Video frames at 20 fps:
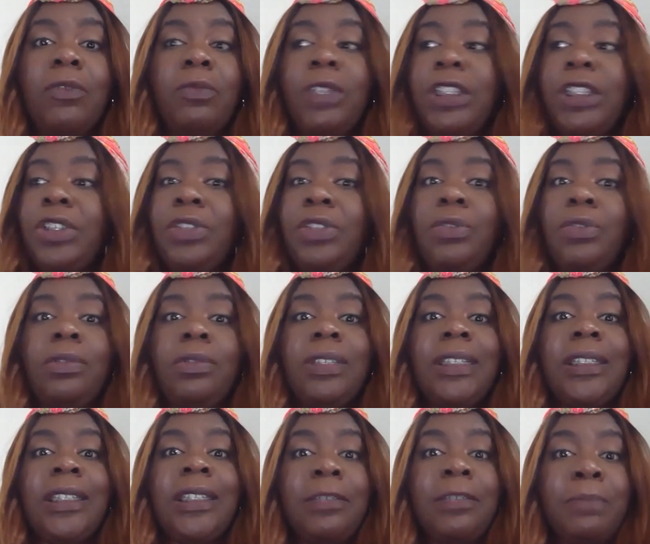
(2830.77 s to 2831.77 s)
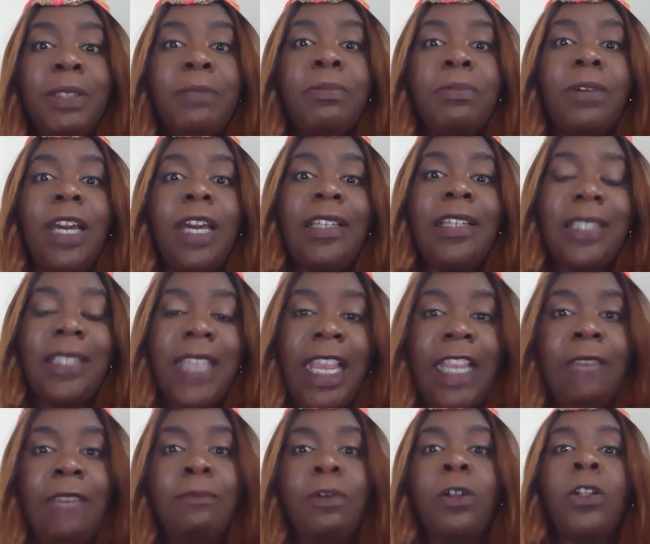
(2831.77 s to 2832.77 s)
when you seat people at a
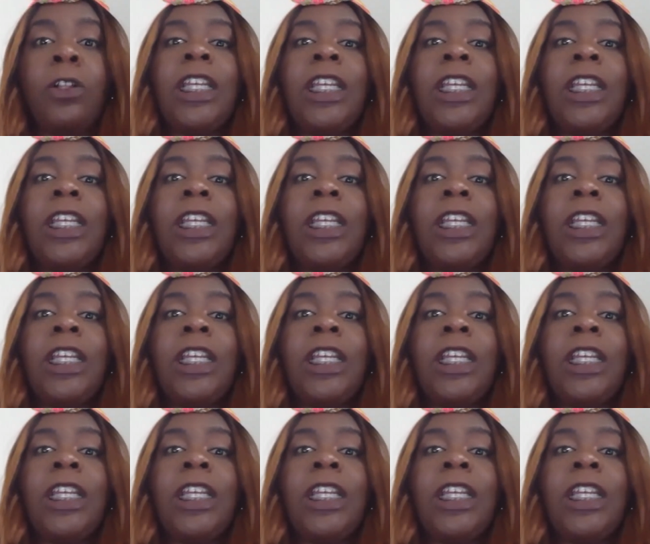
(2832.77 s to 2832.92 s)
table